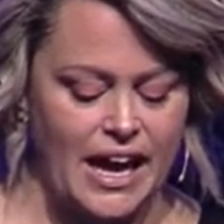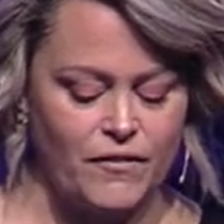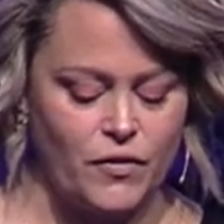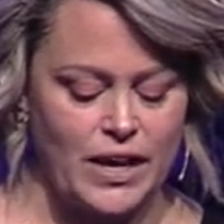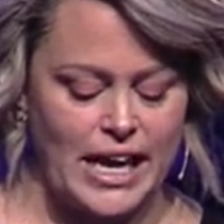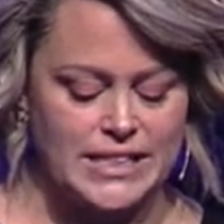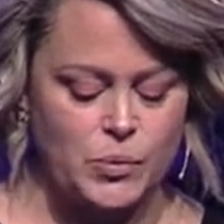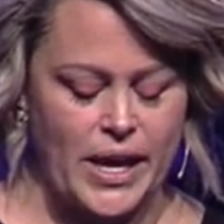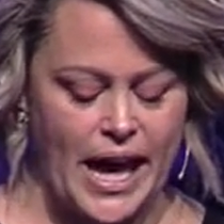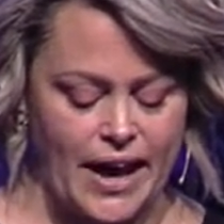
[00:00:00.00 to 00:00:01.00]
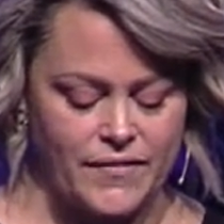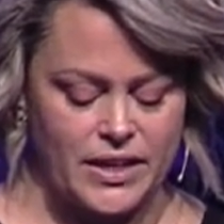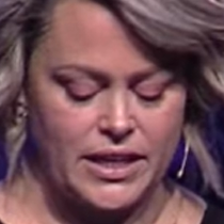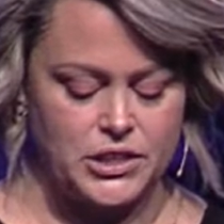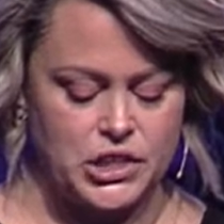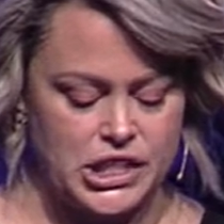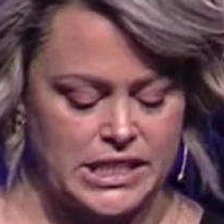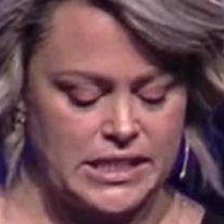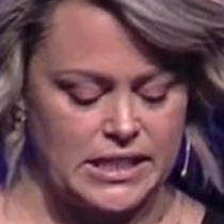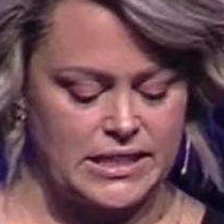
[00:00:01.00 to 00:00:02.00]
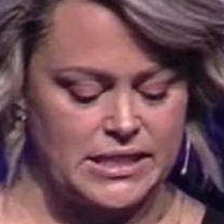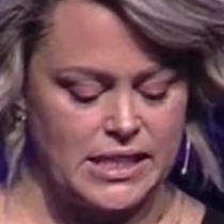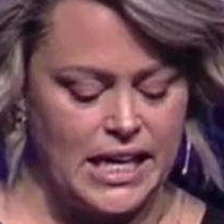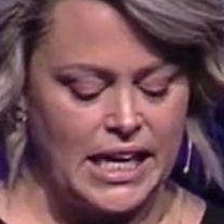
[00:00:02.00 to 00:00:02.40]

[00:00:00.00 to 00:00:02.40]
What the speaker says: as we have it in Jesus.